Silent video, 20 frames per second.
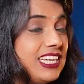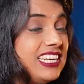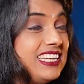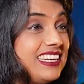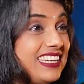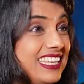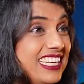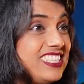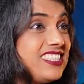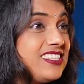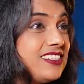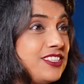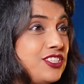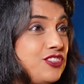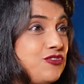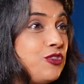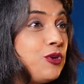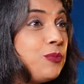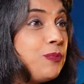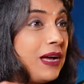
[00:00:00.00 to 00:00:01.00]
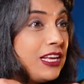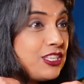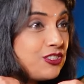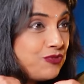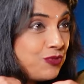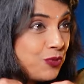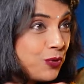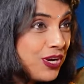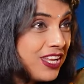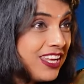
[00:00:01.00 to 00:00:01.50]
Research for
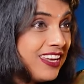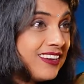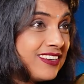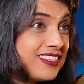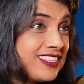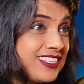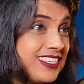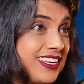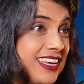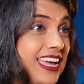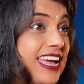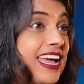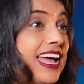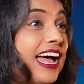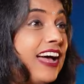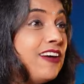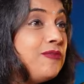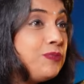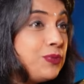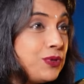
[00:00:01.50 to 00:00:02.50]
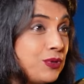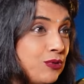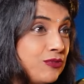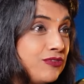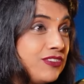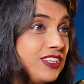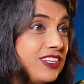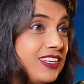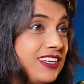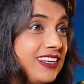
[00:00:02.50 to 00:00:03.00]
past 40 years have
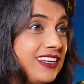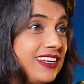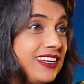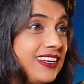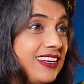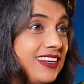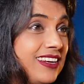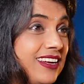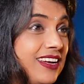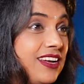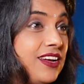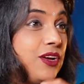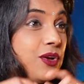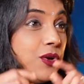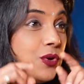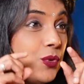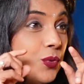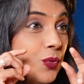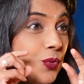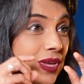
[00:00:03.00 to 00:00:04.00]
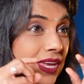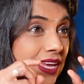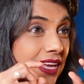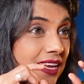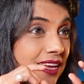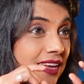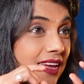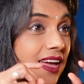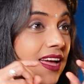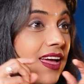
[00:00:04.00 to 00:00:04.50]
proved
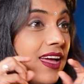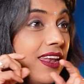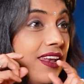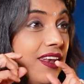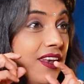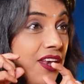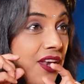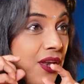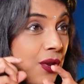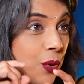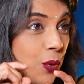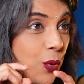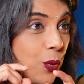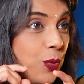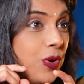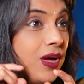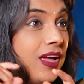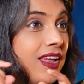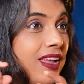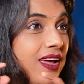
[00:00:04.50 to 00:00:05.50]
we know